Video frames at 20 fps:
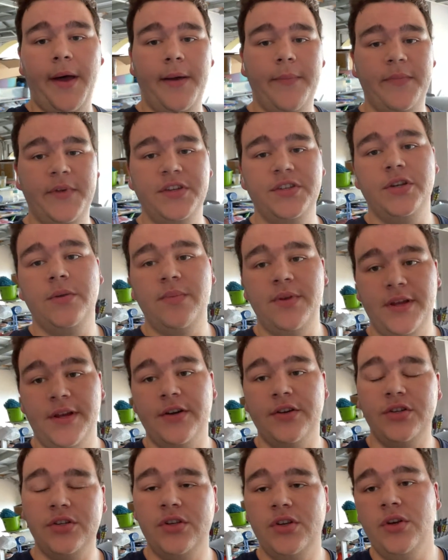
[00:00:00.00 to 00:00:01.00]
They should be
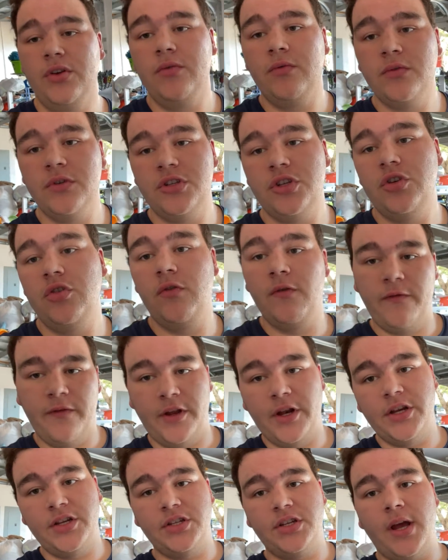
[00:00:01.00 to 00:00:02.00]
here soon to
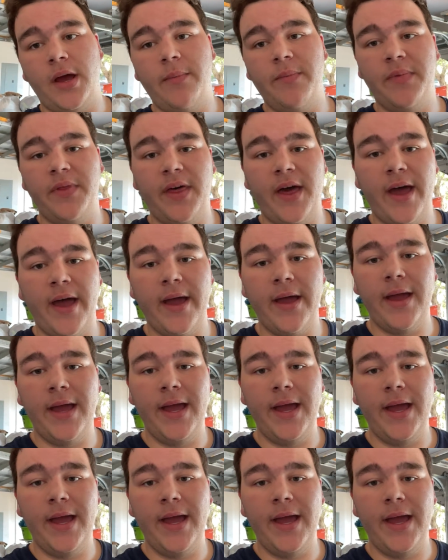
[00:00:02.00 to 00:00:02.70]
finish up that.